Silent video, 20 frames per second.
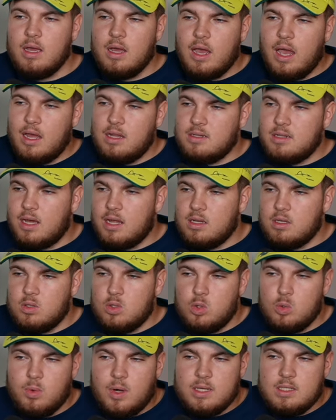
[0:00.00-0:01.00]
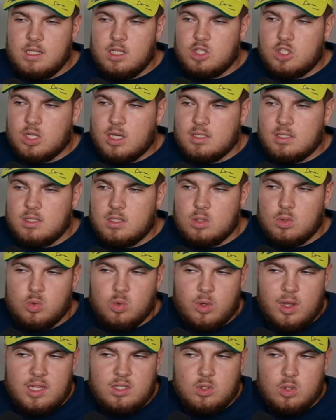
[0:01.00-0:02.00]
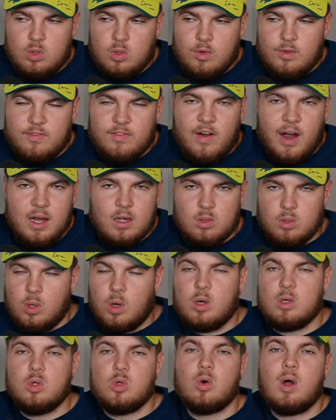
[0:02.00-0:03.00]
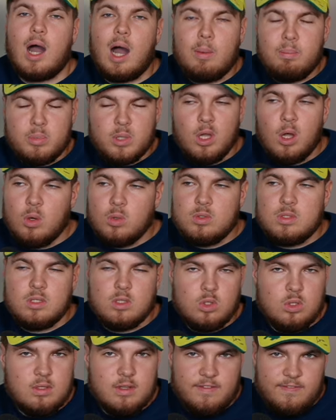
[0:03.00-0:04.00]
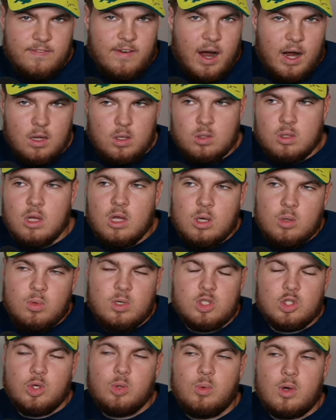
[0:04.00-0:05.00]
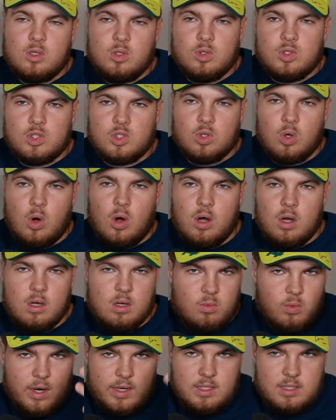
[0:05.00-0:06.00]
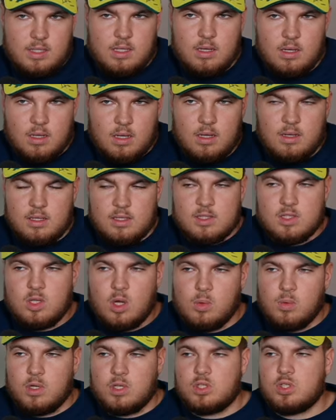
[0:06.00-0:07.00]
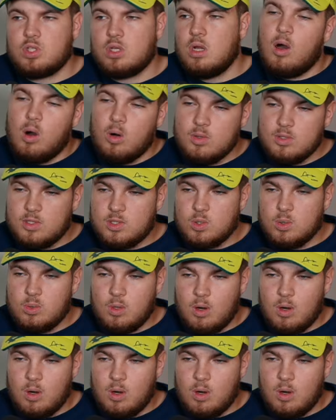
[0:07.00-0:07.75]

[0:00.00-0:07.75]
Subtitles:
and then you right here just create your new file, or you upload the file which you want to store right here in the storage. Also,